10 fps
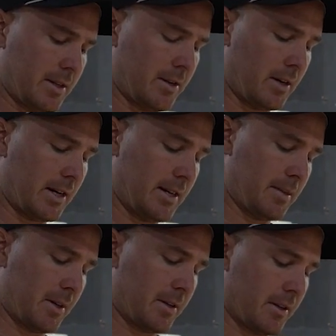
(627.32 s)
and tight,
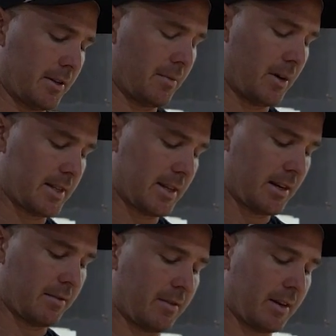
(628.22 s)
especially on the YZ.
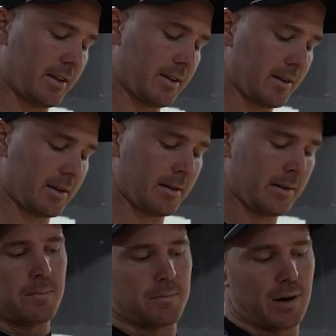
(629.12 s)
I find that the
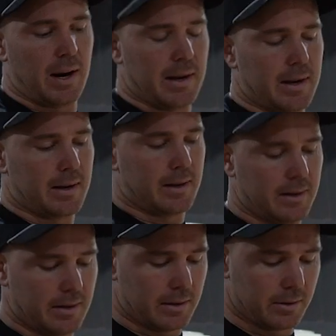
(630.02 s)
brake
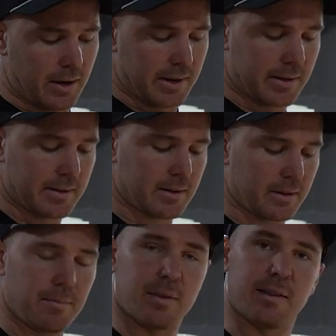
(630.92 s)
line can
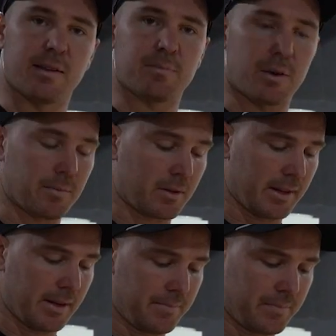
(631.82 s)
slip in this bottom
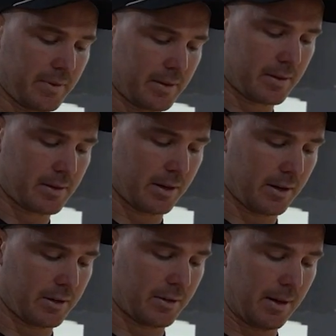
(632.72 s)
clamp. So
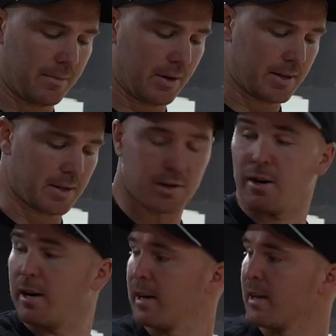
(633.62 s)
I do it up nice and
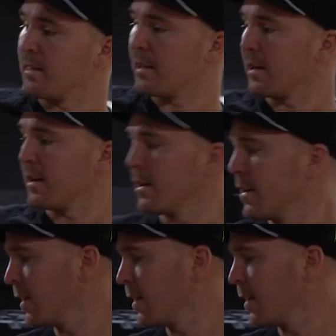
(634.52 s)
tight, and then